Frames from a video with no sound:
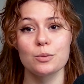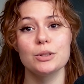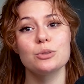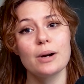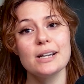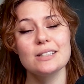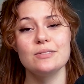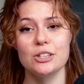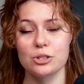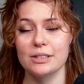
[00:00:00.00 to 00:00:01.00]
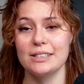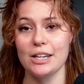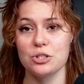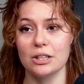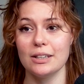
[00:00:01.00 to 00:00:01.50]
with the rise of
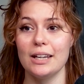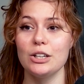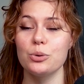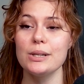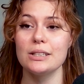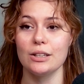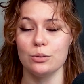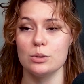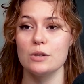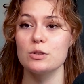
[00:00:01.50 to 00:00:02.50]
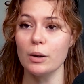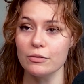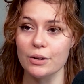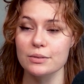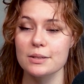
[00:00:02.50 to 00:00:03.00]
digitalization and increasing usage of
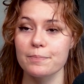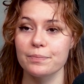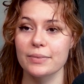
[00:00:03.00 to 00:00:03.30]
smartphones.